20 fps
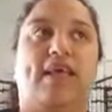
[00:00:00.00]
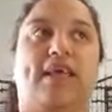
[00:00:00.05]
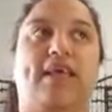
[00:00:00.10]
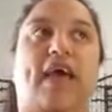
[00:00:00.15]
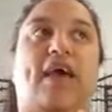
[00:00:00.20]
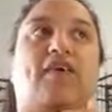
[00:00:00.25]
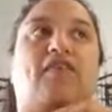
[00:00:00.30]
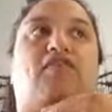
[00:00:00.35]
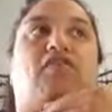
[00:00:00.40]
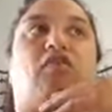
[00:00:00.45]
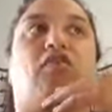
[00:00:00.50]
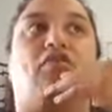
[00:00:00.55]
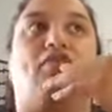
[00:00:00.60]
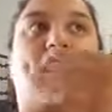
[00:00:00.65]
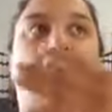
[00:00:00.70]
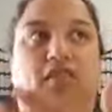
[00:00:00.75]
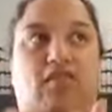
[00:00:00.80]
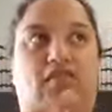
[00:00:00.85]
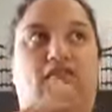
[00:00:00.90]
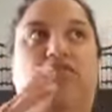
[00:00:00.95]
yeah, so
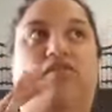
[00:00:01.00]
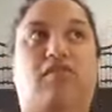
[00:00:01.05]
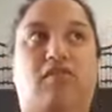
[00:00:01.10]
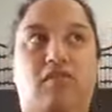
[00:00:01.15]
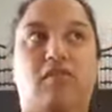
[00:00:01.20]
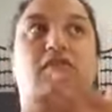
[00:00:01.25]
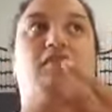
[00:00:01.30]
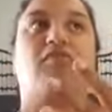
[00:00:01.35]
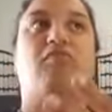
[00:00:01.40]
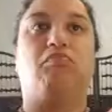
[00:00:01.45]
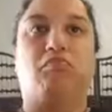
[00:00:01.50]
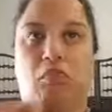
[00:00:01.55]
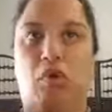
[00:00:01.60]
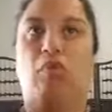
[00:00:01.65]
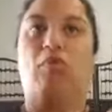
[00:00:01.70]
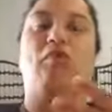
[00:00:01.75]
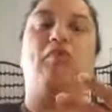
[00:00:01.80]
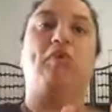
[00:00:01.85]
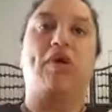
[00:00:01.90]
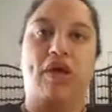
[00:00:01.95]
that's
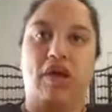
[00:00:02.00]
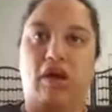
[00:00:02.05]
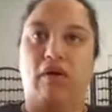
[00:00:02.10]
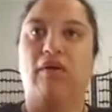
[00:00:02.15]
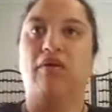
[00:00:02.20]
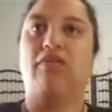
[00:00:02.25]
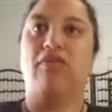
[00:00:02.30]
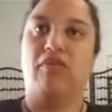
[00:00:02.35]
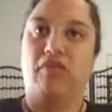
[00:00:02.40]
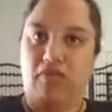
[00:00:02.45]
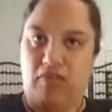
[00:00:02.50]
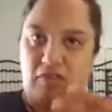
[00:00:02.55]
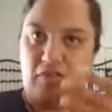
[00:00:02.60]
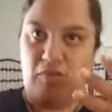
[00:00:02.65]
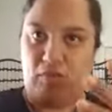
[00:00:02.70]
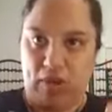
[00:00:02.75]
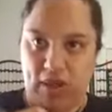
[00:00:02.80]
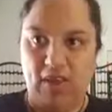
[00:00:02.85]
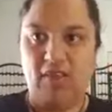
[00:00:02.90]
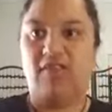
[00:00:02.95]
what we've been going through
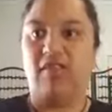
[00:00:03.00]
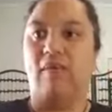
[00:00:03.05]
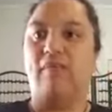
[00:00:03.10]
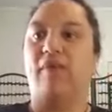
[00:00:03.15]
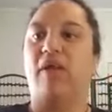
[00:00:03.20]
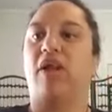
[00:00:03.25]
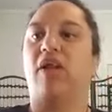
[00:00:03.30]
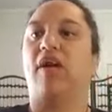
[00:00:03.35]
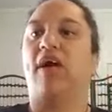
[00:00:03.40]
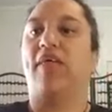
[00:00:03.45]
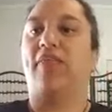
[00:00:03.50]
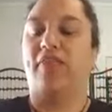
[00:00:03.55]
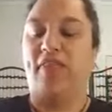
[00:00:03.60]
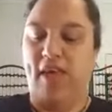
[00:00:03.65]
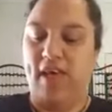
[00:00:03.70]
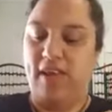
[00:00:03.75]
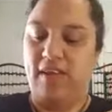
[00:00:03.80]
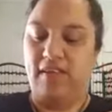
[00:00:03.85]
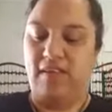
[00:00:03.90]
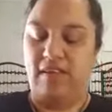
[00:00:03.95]
this week, something like
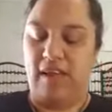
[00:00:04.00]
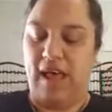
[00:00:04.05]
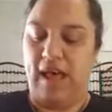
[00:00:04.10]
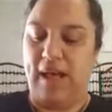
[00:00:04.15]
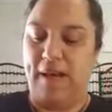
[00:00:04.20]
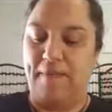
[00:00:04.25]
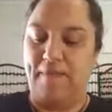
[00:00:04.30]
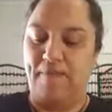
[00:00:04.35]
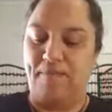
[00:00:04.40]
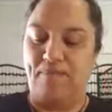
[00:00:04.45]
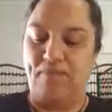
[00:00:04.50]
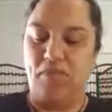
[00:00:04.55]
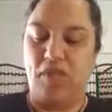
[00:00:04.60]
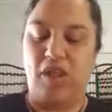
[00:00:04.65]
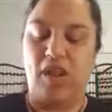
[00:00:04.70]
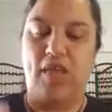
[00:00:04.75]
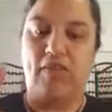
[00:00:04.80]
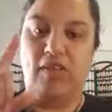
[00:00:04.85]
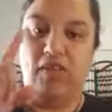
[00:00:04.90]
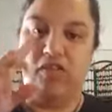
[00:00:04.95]
that.
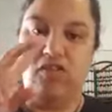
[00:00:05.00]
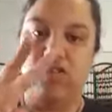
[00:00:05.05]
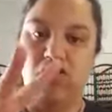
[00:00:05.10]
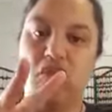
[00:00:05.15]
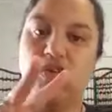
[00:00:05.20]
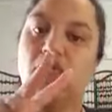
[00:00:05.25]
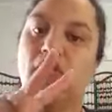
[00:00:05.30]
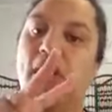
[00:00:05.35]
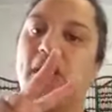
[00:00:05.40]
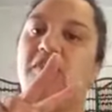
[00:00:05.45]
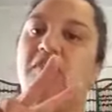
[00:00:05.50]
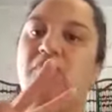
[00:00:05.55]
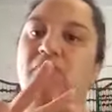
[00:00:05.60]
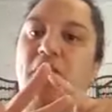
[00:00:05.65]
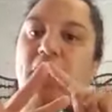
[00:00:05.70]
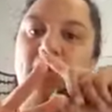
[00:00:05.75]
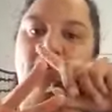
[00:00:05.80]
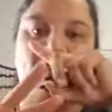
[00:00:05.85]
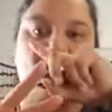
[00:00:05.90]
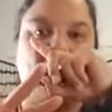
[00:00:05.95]
Now these two
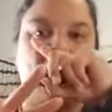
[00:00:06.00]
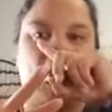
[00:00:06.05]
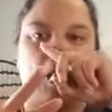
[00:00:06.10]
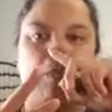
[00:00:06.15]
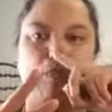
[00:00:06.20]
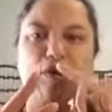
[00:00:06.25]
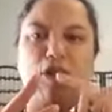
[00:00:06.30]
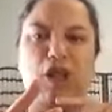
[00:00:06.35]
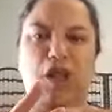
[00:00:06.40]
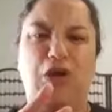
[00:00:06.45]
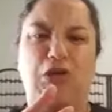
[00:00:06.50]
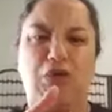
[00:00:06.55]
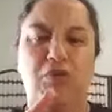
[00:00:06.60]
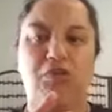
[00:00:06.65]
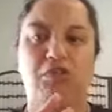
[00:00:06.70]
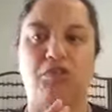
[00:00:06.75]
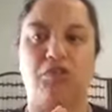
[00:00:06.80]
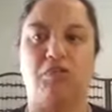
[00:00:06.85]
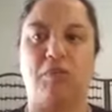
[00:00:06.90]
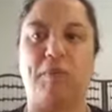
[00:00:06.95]
aspects that are pretty
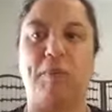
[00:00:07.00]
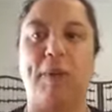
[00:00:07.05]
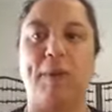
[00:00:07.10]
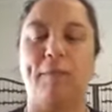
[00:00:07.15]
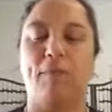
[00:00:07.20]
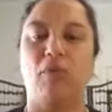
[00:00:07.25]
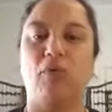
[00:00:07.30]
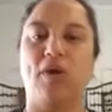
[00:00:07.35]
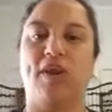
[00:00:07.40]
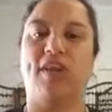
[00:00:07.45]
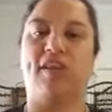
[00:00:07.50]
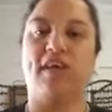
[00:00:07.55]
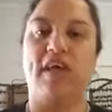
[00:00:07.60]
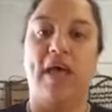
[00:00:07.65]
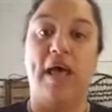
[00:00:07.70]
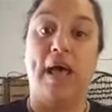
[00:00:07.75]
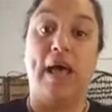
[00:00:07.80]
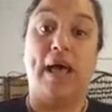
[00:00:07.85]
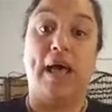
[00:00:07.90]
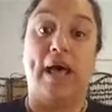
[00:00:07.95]
crucial to pinpoint,
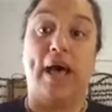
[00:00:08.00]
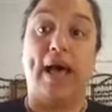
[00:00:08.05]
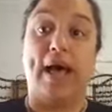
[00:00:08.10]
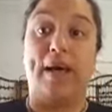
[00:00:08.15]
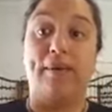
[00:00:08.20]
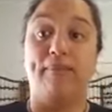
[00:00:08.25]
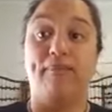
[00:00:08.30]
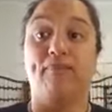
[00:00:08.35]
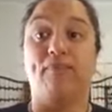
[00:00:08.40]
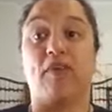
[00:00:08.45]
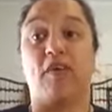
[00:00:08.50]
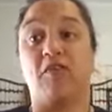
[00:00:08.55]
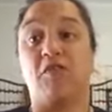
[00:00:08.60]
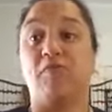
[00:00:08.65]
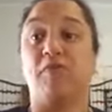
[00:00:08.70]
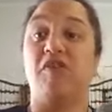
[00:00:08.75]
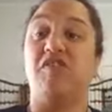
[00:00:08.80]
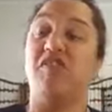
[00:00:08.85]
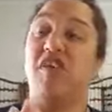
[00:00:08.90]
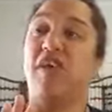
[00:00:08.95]

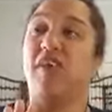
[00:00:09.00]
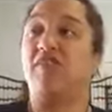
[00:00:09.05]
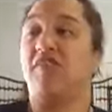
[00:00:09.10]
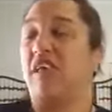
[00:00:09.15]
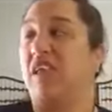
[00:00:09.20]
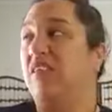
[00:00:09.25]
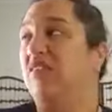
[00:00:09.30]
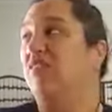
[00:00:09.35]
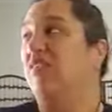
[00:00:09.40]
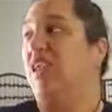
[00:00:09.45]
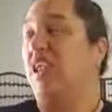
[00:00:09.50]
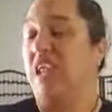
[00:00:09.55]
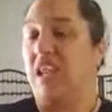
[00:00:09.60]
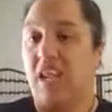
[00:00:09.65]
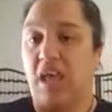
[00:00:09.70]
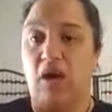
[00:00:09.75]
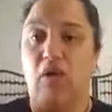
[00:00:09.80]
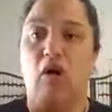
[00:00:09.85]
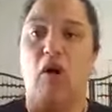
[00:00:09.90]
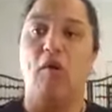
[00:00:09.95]
especially as the
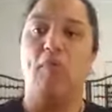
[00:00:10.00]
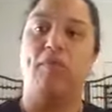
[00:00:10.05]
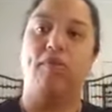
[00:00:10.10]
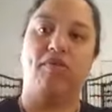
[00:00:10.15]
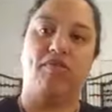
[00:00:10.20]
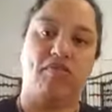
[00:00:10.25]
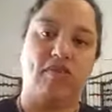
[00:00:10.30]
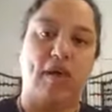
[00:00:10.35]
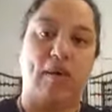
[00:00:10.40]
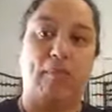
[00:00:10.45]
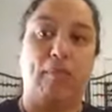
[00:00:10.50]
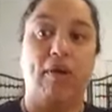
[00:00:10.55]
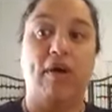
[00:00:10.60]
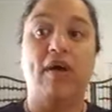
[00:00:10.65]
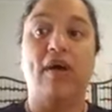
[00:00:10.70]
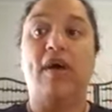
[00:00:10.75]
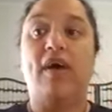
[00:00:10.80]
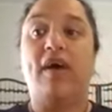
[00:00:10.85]
internet now opens up